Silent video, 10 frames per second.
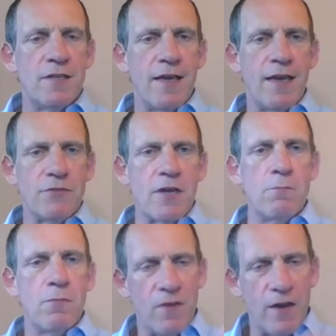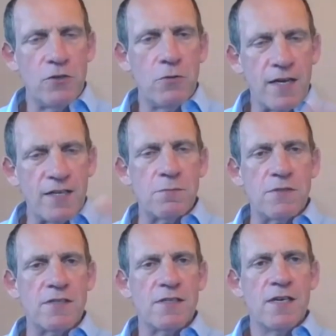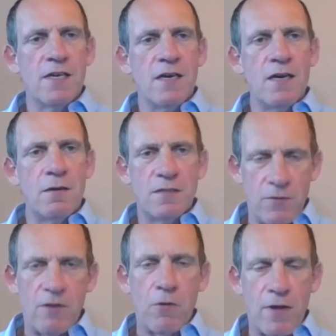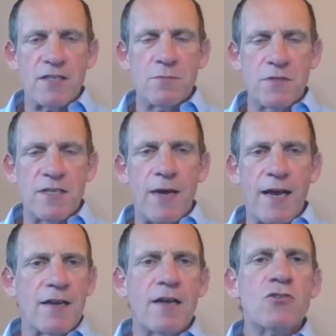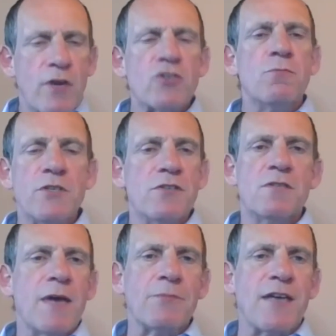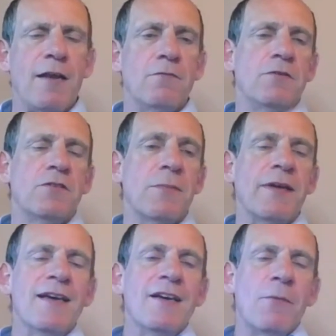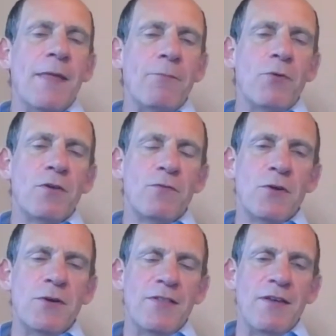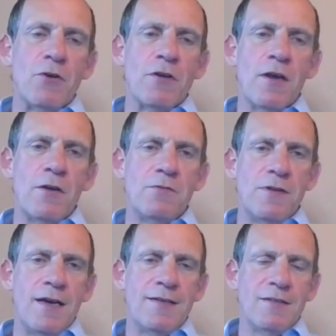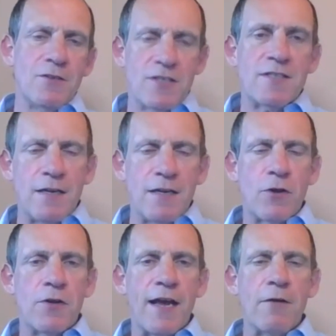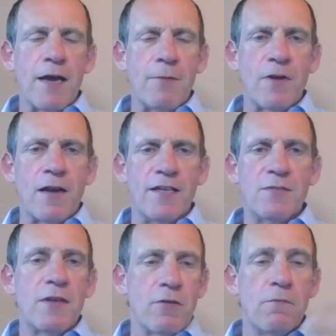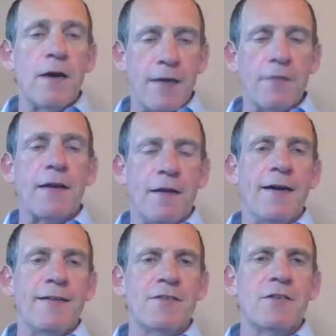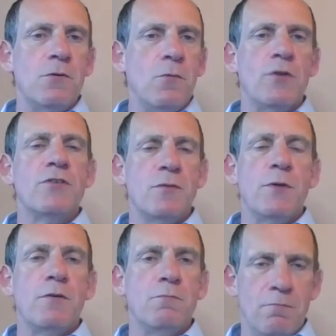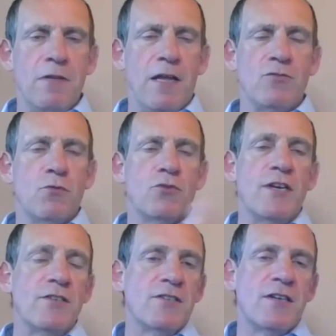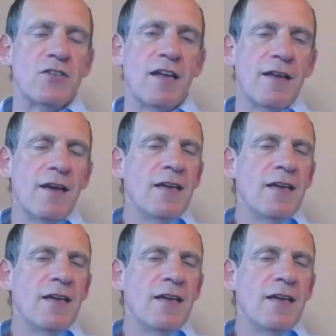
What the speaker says: They have to go and find new customers. Some of their old customers come back, a construction business, perhaps Galliford or something. From that point of view, they've got to go and not just deliver a good outcome for clients, but they've got to find other clients who are wanting to build large projects and such like.